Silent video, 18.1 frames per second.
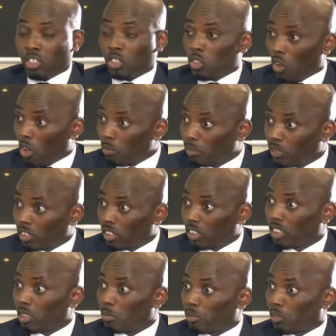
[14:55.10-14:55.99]
jobs
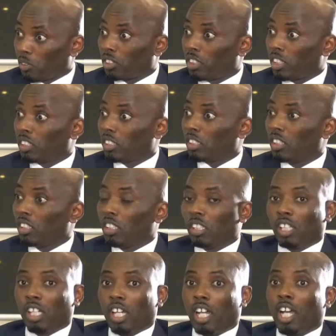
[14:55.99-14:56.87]
in the process,
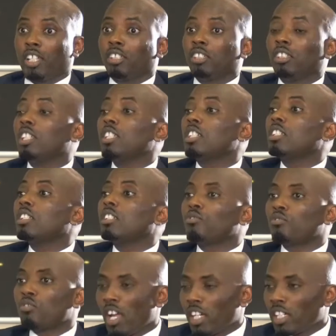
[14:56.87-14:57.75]
and they
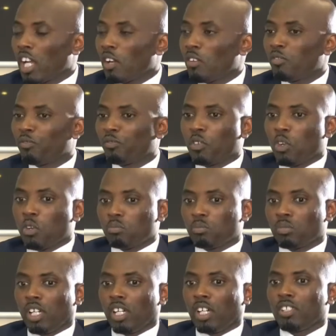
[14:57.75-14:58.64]
run away
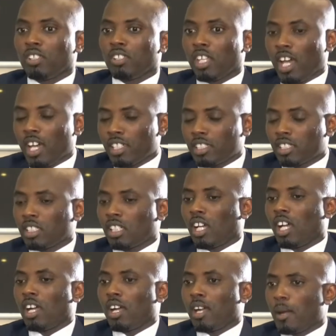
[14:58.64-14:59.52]
from that
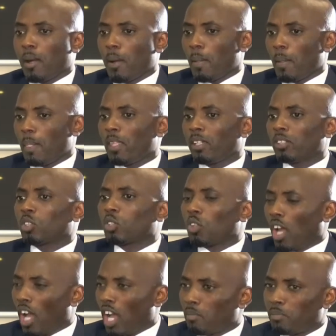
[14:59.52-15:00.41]

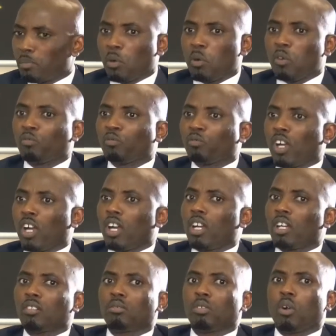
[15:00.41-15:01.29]
trap of
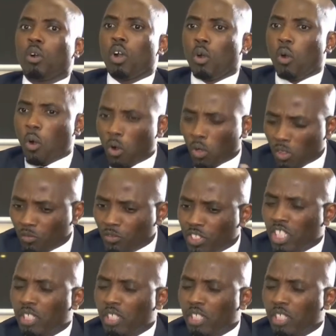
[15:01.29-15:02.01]
all of